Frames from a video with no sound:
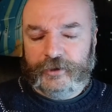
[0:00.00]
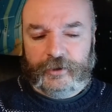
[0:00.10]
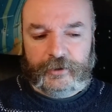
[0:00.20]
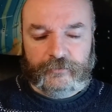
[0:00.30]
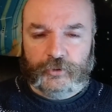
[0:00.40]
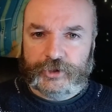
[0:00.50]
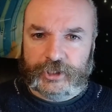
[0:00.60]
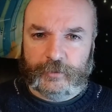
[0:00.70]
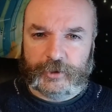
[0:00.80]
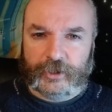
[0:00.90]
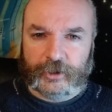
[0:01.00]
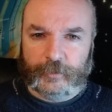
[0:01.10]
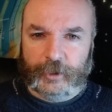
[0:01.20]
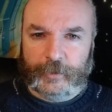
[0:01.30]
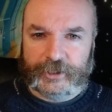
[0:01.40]
The rule system is
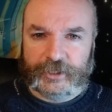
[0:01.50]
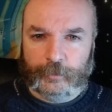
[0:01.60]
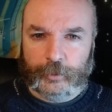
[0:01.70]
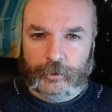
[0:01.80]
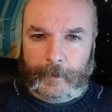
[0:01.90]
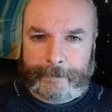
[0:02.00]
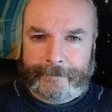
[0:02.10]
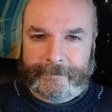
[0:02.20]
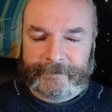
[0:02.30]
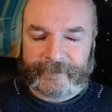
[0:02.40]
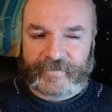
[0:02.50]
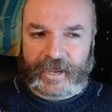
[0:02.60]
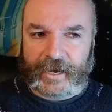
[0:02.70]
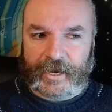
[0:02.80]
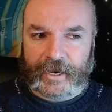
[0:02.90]
arguably a bit simple.
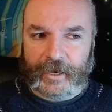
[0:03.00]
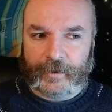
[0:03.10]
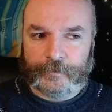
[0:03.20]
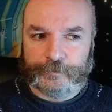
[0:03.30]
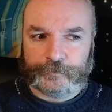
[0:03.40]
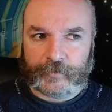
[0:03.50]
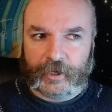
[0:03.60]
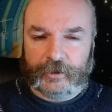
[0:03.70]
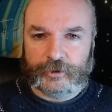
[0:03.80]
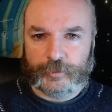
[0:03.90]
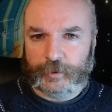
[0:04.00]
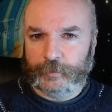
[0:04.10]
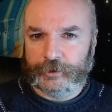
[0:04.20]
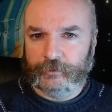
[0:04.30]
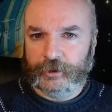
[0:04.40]
I know some
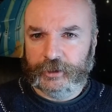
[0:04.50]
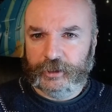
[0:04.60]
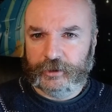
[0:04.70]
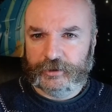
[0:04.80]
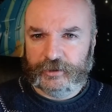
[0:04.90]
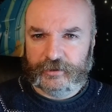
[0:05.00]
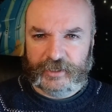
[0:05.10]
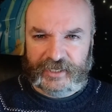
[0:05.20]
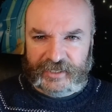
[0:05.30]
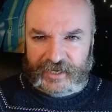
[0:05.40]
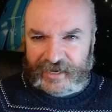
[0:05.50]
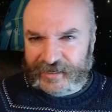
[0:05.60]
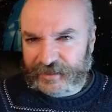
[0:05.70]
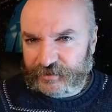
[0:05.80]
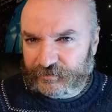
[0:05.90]
people don't like it because it
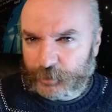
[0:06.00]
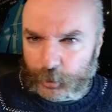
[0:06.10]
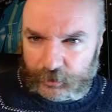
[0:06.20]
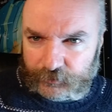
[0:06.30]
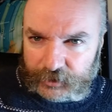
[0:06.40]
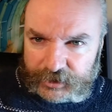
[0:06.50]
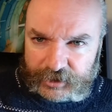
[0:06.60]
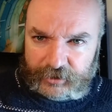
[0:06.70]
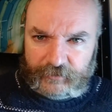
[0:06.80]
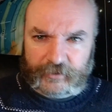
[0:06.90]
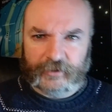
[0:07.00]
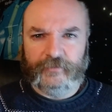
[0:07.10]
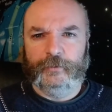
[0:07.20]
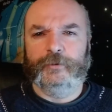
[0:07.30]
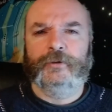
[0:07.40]
isn't quite realistic enough. I think
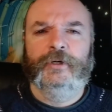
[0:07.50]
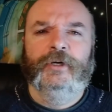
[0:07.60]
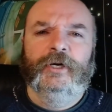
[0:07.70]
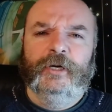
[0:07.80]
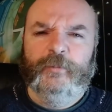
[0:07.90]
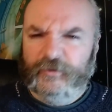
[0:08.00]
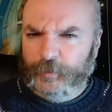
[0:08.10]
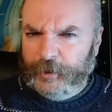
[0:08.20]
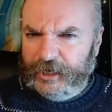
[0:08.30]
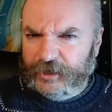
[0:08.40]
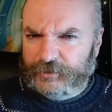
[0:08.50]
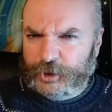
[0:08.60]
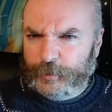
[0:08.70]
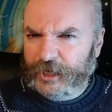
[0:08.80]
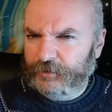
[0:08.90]
if you're playing a
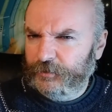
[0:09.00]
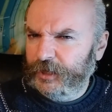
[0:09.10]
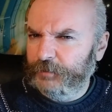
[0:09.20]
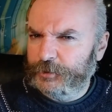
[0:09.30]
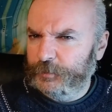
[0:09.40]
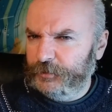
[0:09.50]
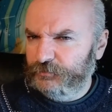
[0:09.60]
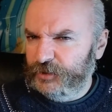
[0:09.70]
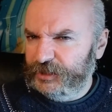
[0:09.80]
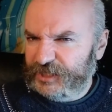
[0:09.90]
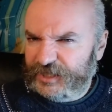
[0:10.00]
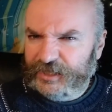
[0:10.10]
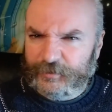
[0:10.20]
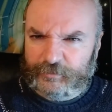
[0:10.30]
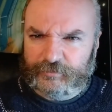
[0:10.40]
superhero game to be
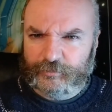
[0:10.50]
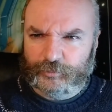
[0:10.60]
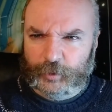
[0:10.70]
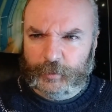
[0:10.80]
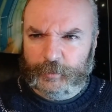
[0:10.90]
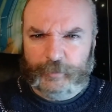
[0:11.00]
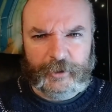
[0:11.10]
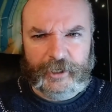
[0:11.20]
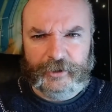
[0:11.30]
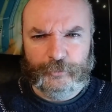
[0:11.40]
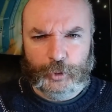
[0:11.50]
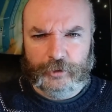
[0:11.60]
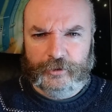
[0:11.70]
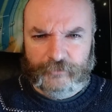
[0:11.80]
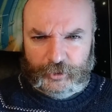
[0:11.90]
realistic, you're probably playing
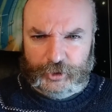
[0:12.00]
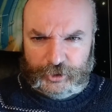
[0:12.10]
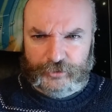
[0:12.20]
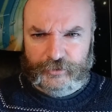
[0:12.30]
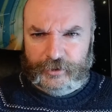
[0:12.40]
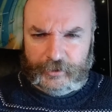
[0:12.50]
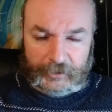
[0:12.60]
the wrong genre.